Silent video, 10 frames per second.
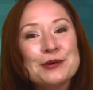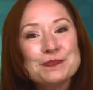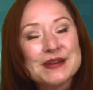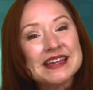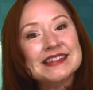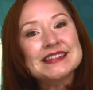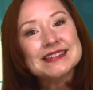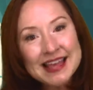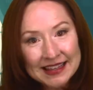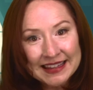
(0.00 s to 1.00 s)
be
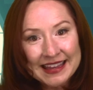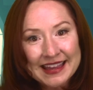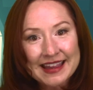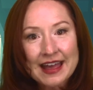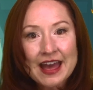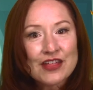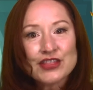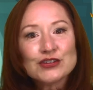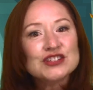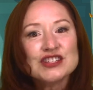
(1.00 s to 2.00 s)
silly.
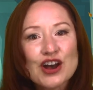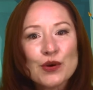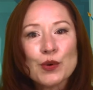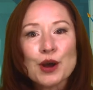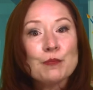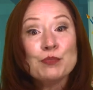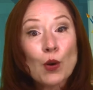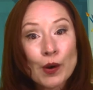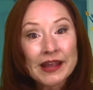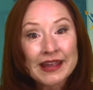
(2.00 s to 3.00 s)
There's no
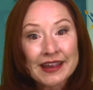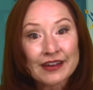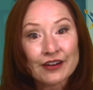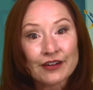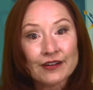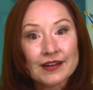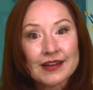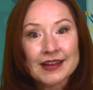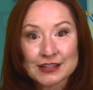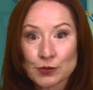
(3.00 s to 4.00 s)
boy here,"
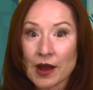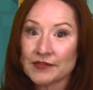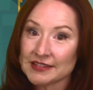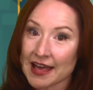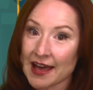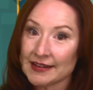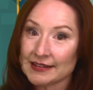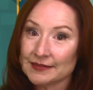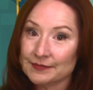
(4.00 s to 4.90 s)
his wife said.